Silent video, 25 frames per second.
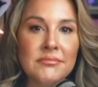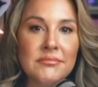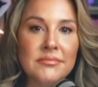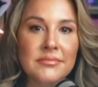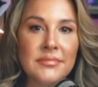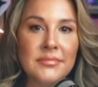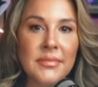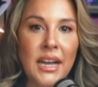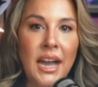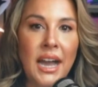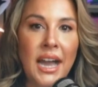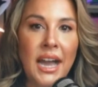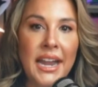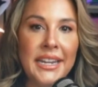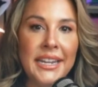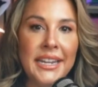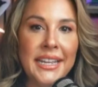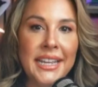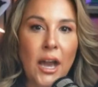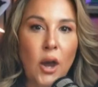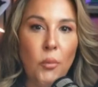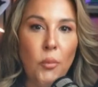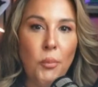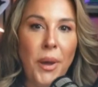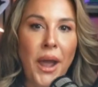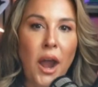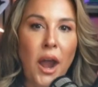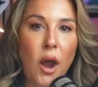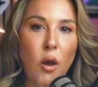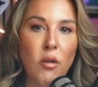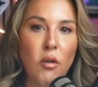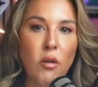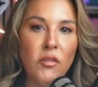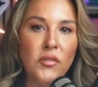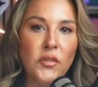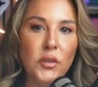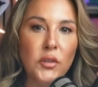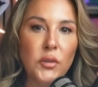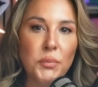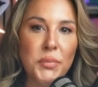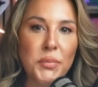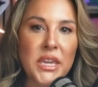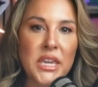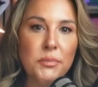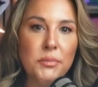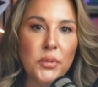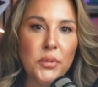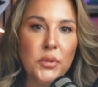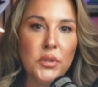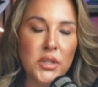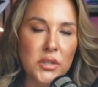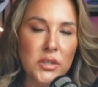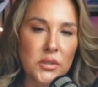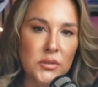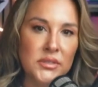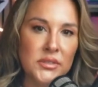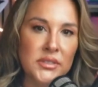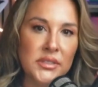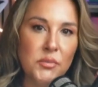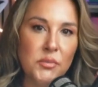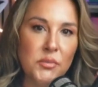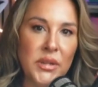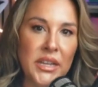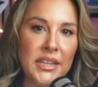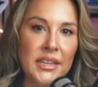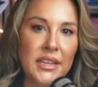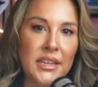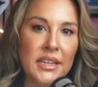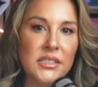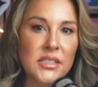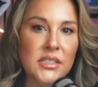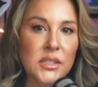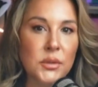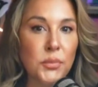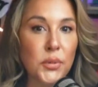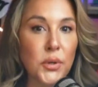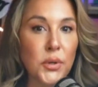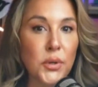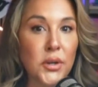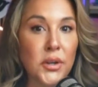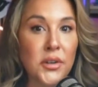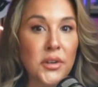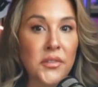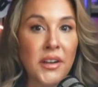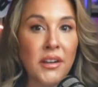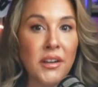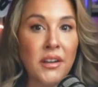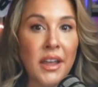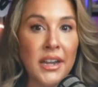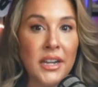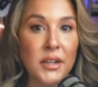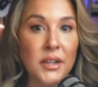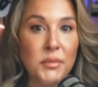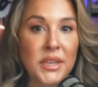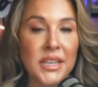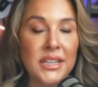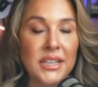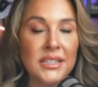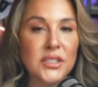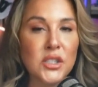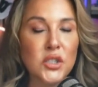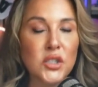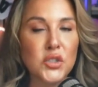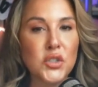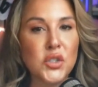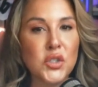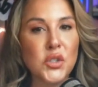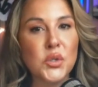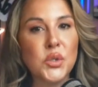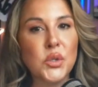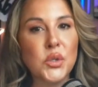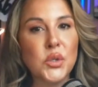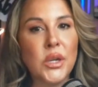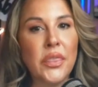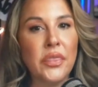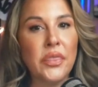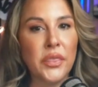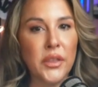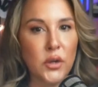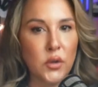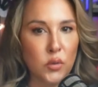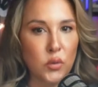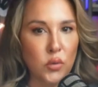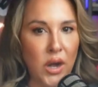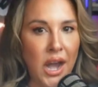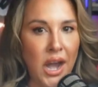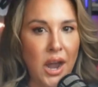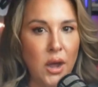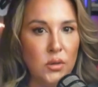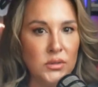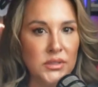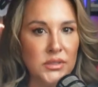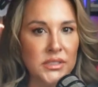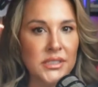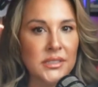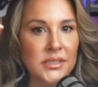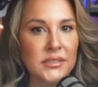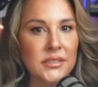hiding how powerful people use the media to burn their enemies to the ground.